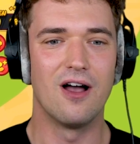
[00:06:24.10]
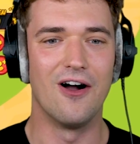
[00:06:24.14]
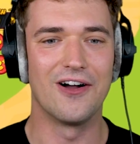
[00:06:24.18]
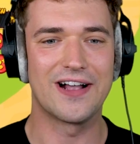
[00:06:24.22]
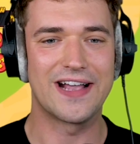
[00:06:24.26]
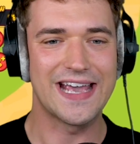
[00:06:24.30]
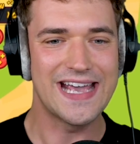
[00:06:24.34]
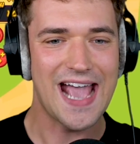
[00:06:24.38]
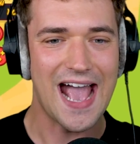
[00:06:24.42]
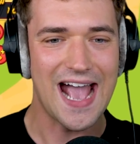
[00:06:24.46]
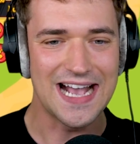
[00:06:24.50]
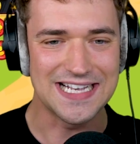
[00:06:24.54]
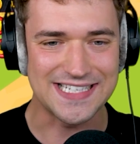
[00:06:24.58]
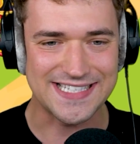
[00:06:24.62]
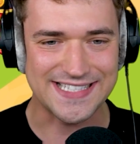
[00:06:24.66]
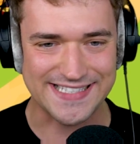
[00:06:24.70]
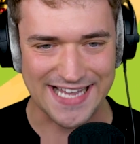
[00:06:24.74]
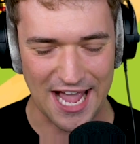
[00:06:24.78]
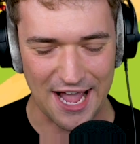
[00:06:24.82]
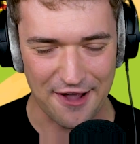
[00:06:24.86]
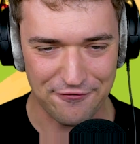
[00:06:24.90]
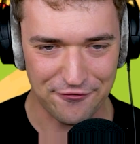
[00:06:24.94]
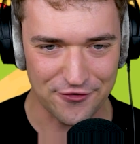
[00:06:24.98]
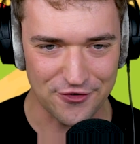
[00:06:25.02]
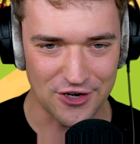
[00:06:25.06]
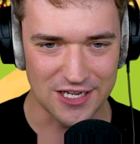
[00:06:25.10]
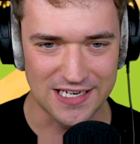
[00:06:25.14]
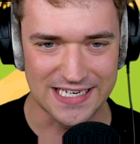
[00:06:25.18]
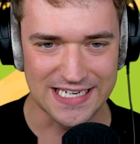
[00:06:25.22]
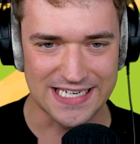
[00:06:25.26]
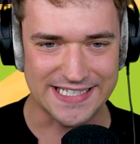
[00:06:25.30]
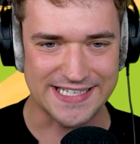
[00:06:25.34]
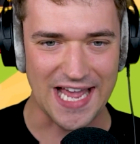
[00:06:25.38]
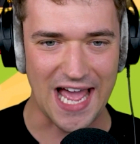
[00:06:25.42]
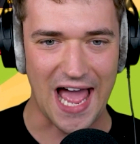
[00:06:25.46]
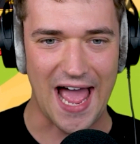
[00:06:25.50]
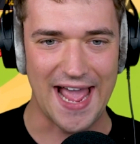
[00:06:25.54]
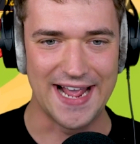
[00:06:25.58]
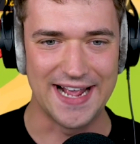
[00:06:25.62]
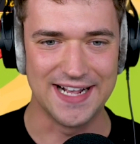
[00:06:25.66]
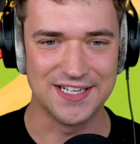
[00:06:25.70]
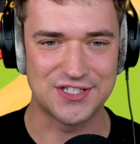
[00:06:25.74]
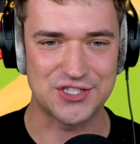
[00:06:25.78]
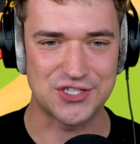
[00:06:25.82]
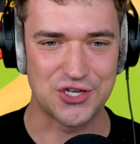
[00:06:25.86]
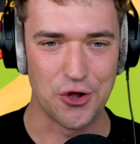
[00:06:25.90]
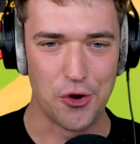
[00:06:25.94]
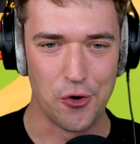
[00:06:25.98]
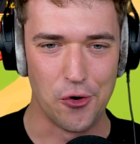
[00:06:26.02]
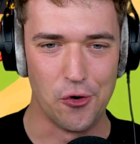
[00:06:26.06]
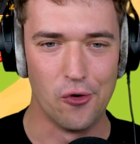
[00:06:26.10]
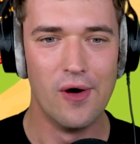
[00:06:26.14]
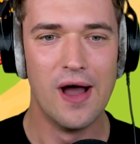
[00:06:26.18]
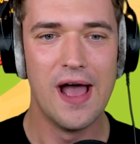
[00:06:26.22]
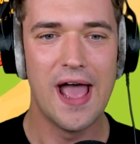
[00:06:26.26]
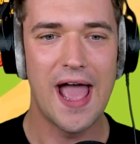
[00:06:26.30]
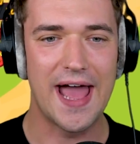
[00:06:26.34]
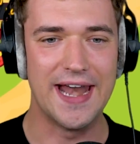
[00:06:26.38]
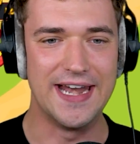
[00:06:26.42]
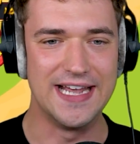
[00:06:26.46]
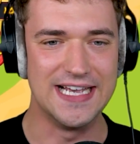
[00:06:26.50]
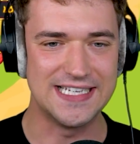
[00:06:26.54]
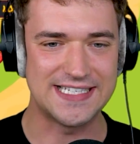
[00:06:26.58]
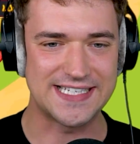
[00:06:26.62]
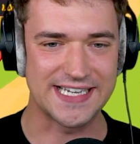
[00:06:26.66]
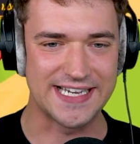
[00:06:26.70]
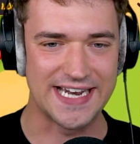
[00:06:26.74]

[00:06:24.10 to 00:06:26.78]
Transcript: Okay, yeah, he's definitely dying too. And he's